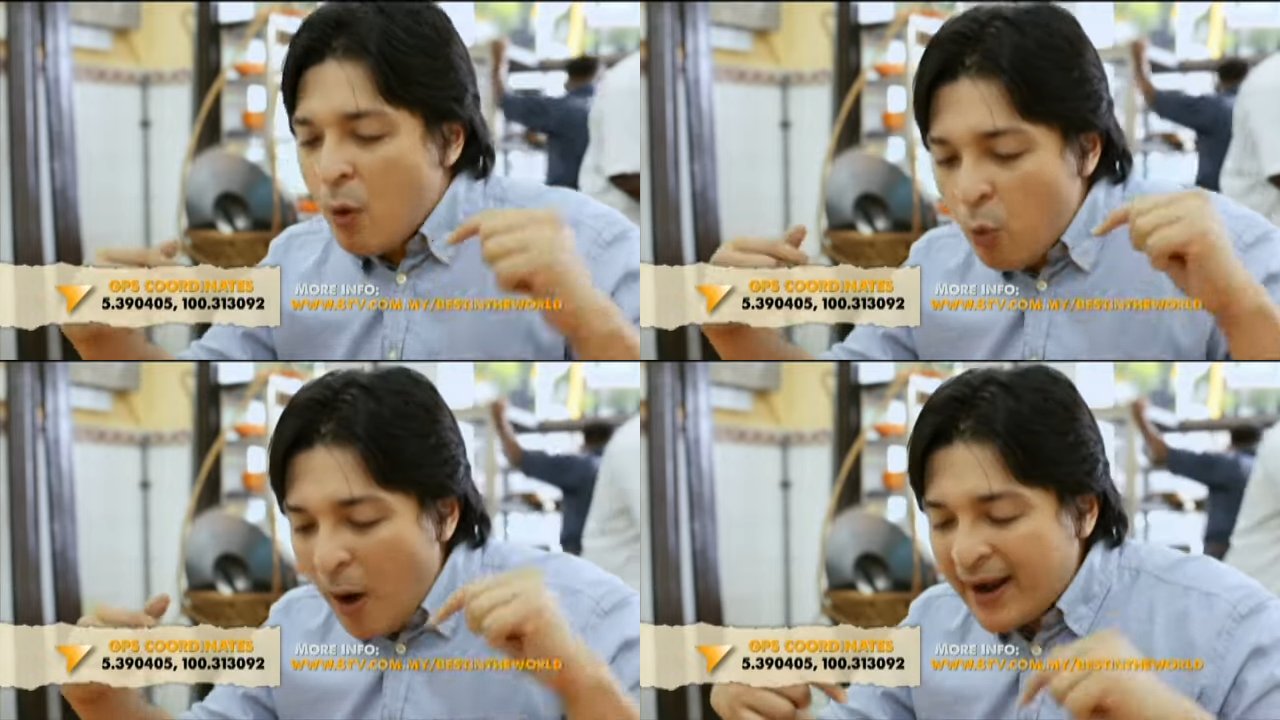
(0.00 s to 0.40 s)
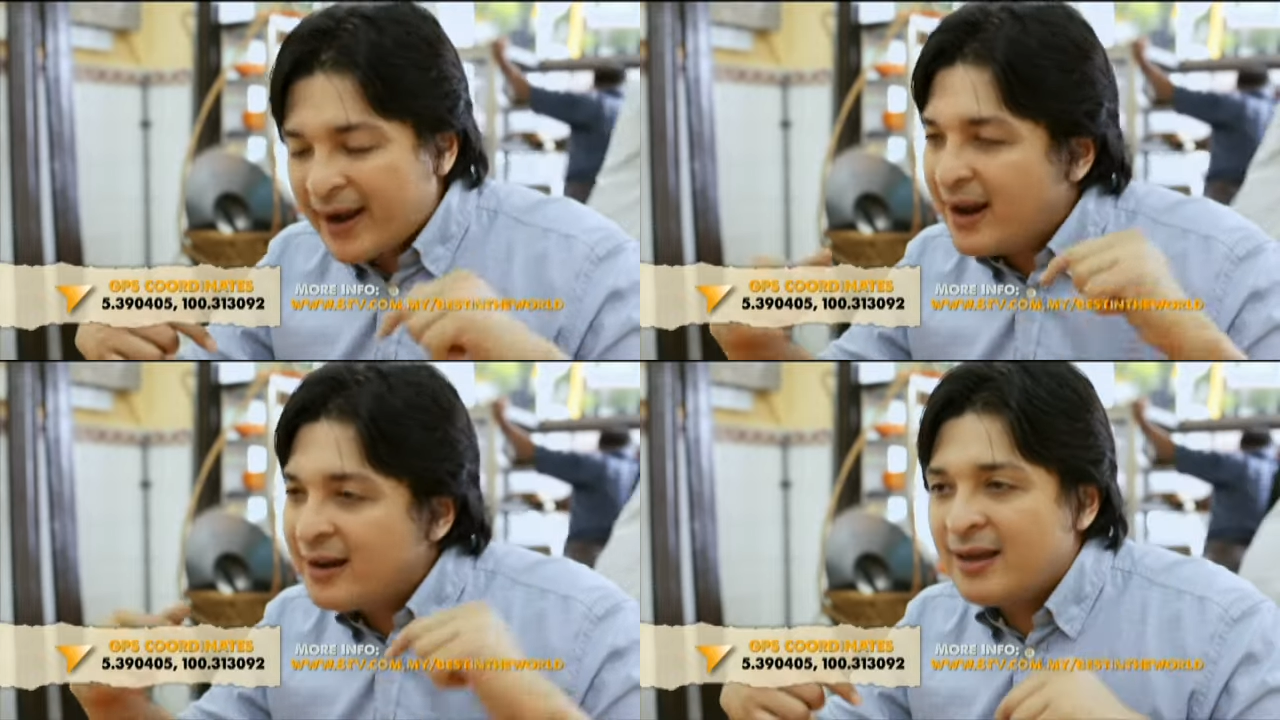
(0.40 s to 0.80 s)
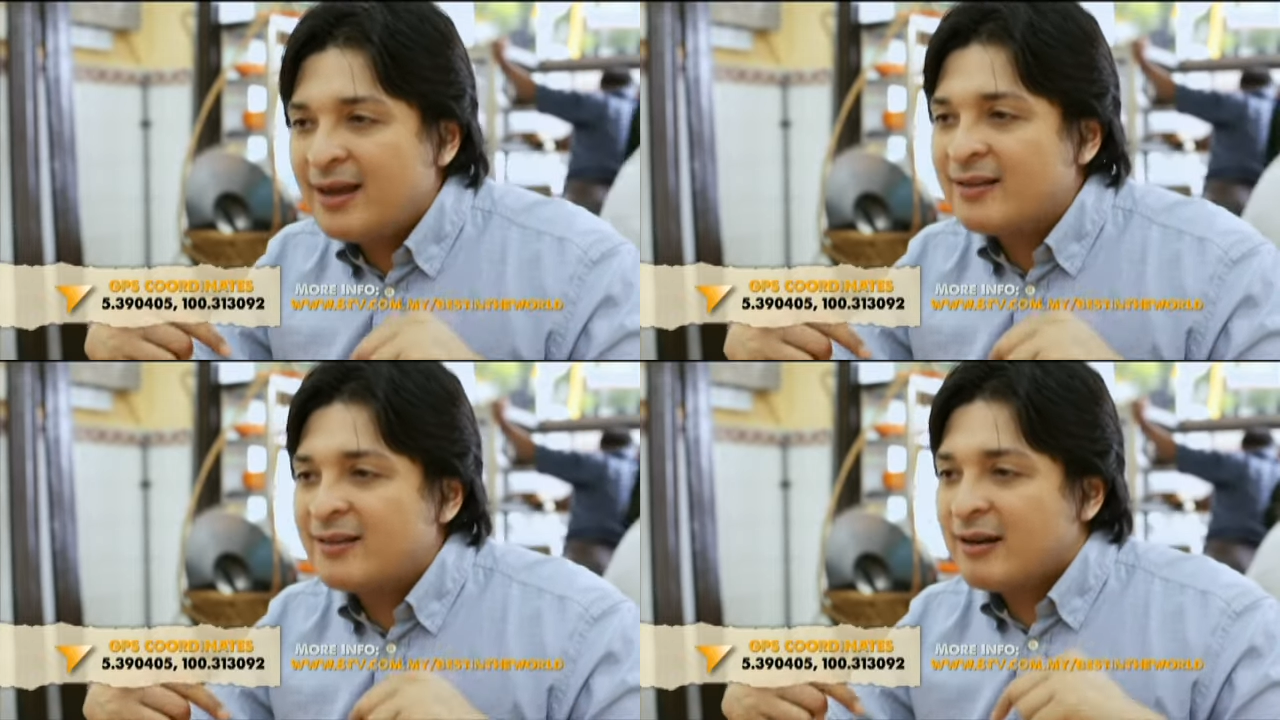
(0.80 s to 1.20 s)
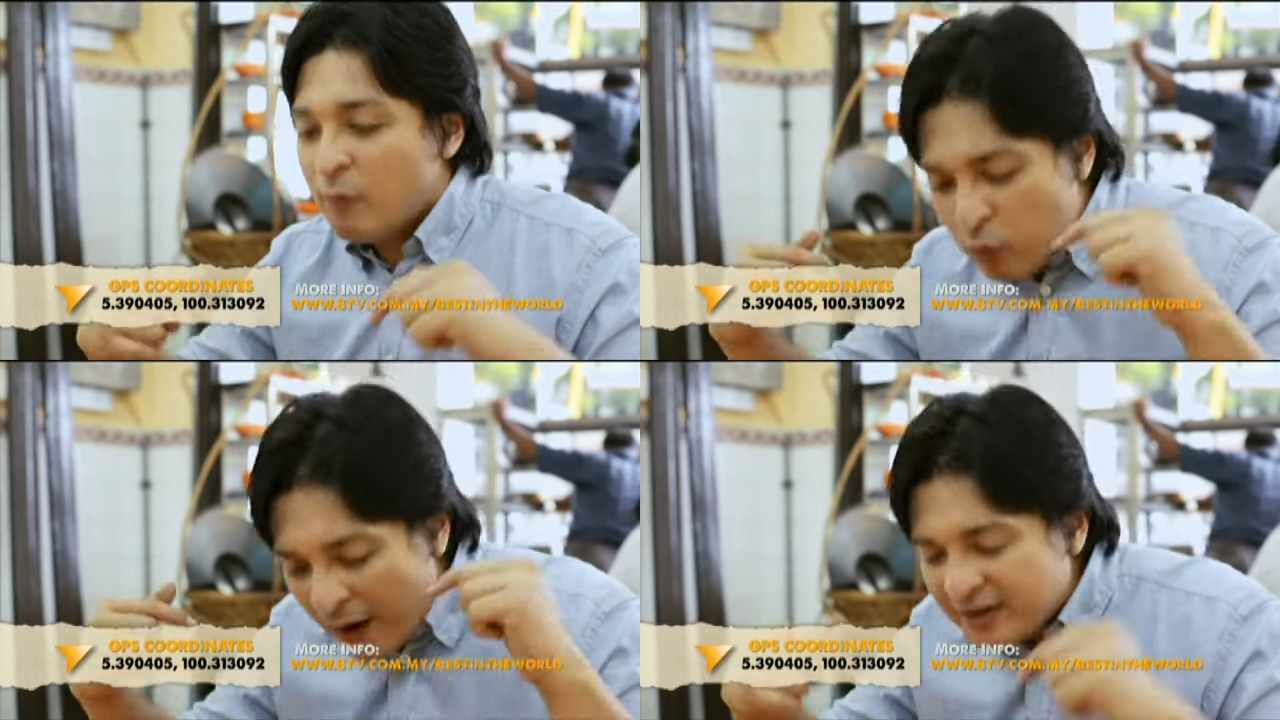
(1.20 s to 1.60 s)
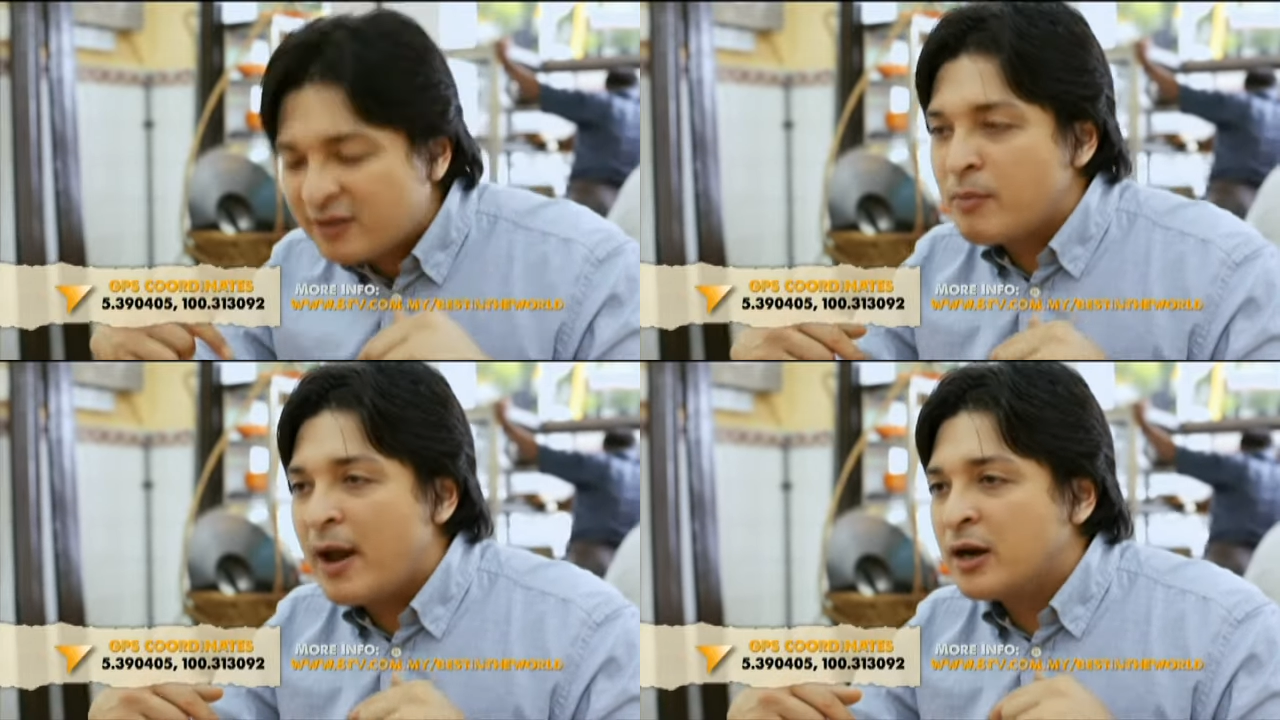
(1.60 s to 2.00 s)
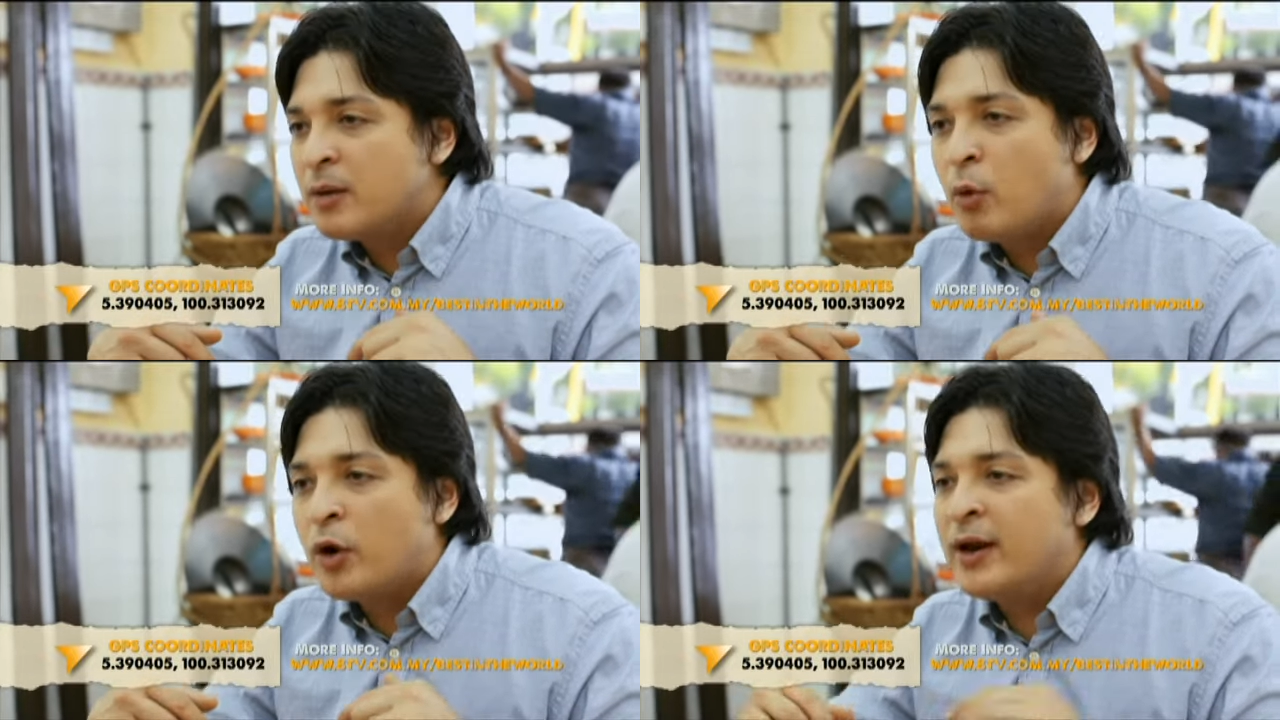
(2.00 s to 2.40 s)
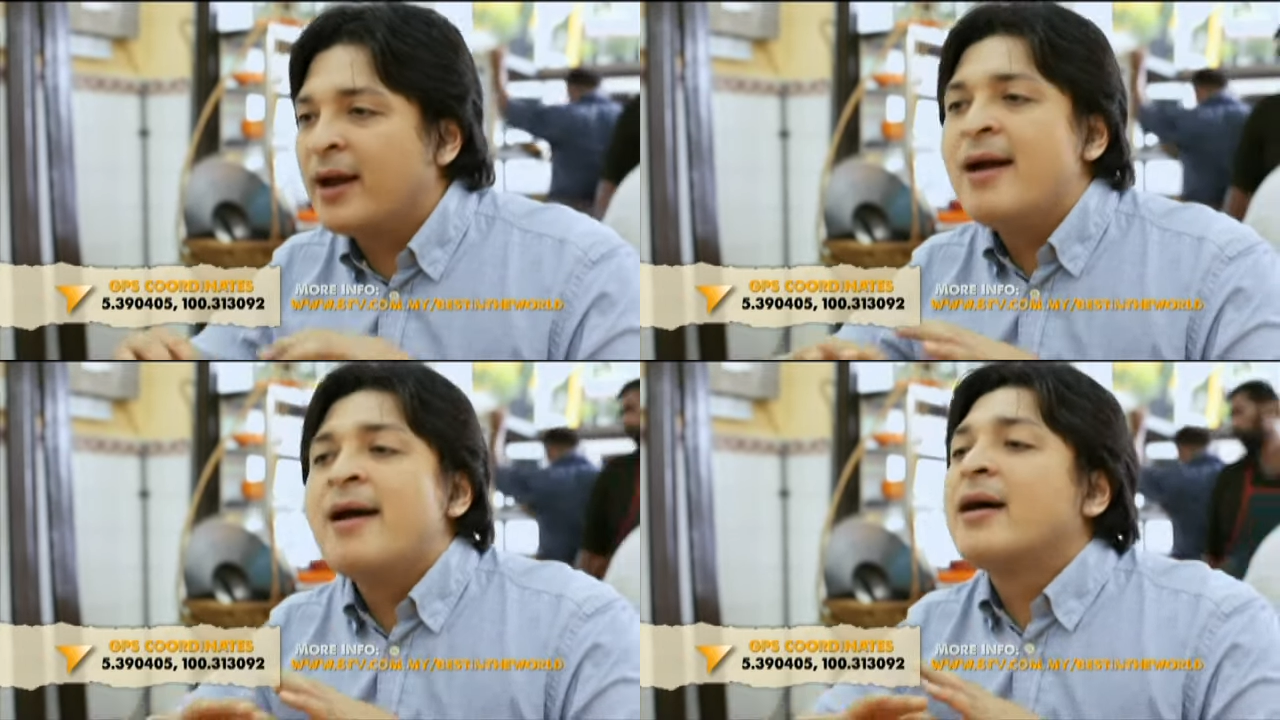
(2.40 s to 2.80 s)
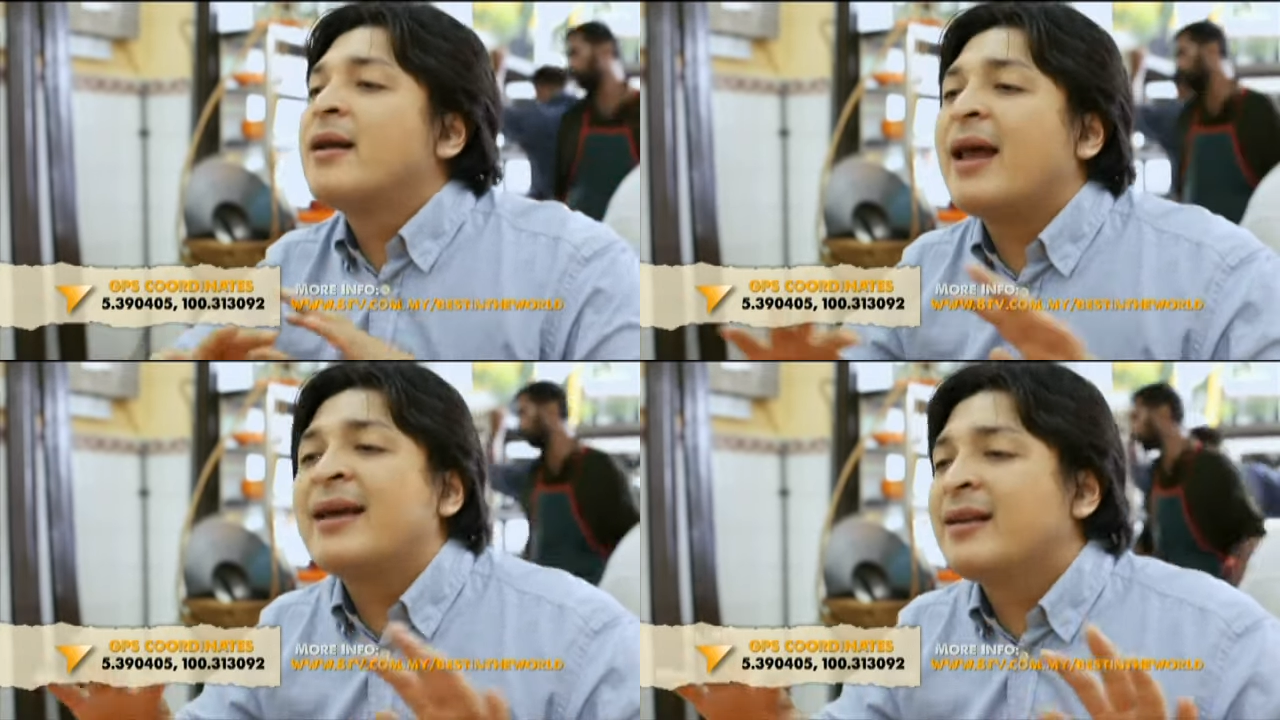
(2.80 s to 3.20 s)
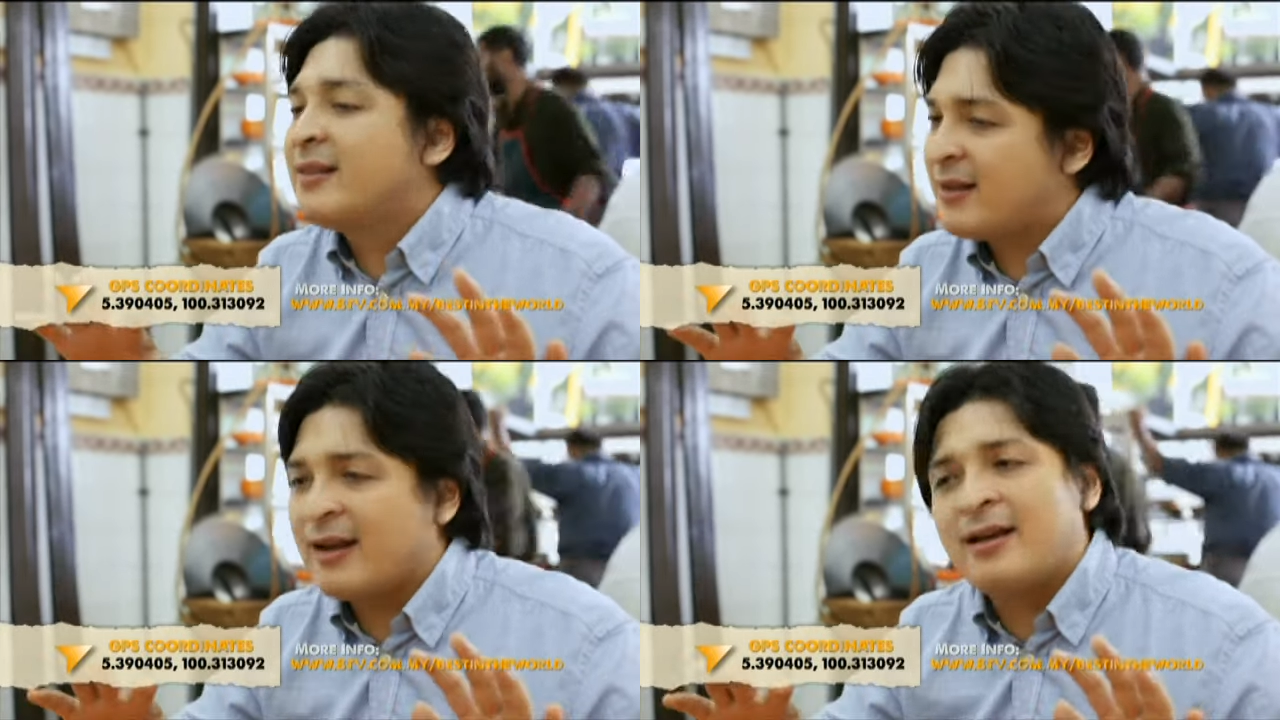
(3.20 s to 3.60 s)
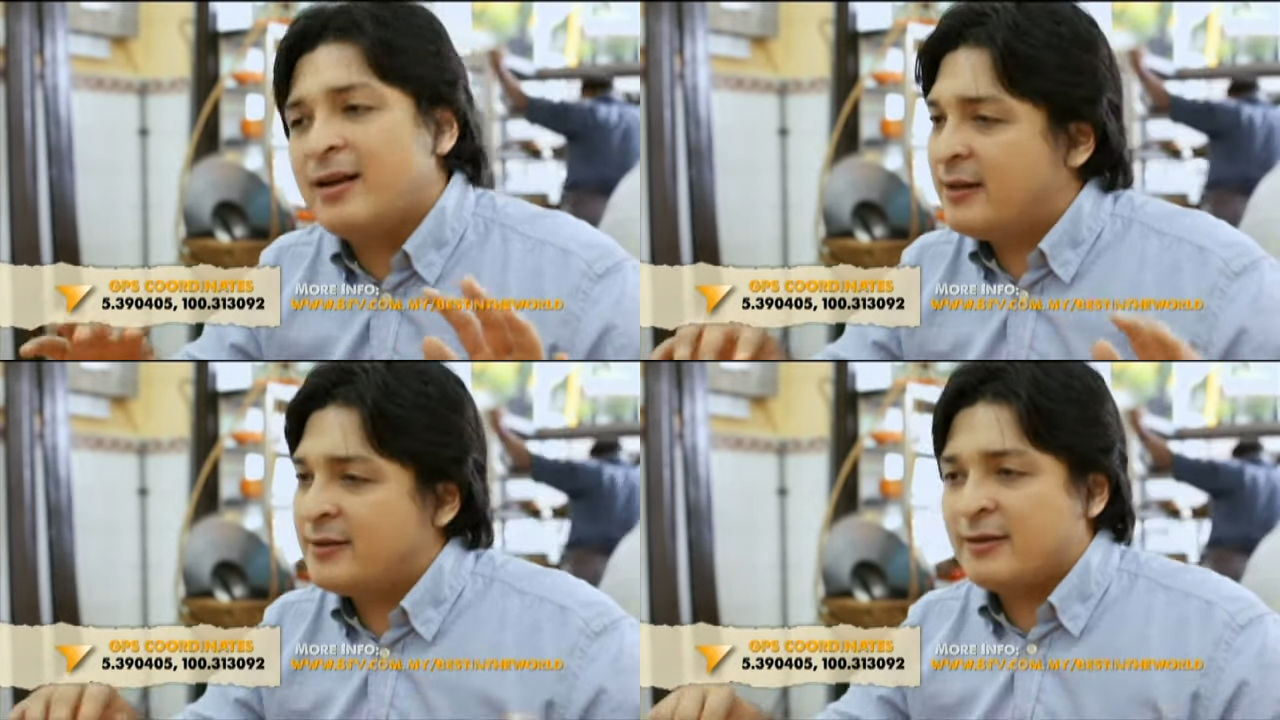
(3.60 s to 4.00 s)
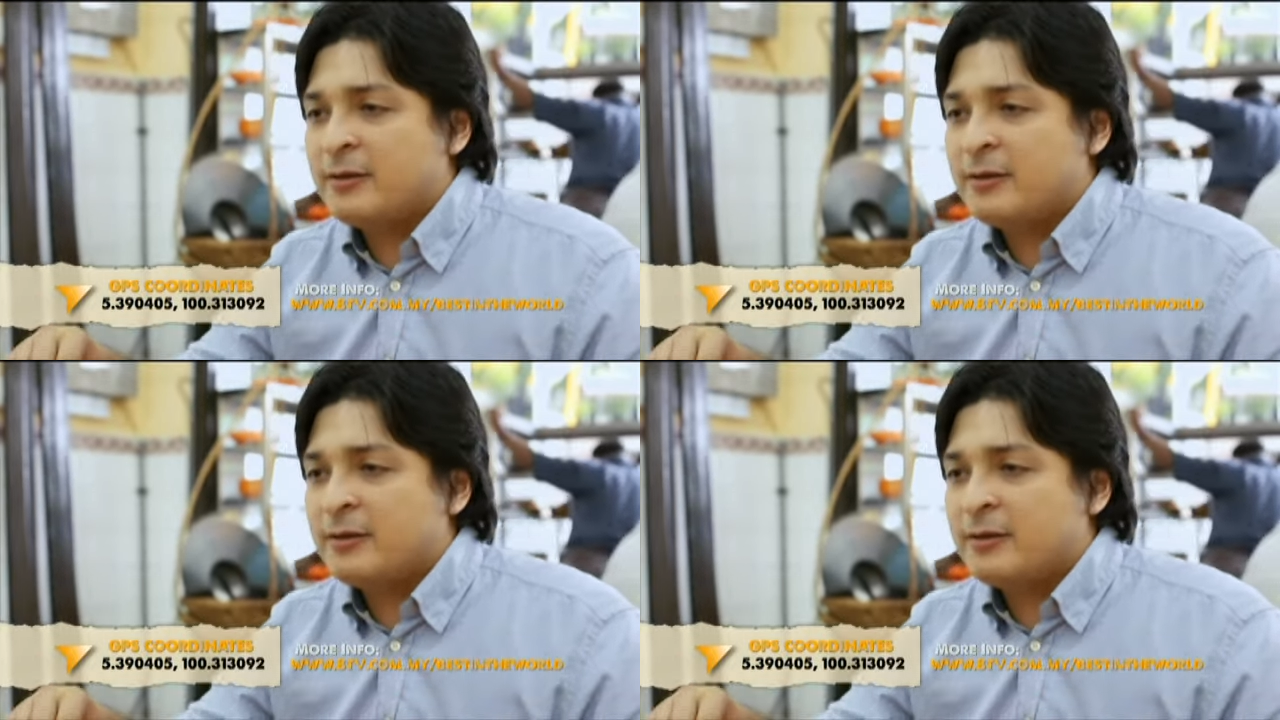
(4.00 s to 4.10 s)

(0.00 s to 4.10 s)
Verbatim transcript: whacking this right smack in the morning like it's second nature.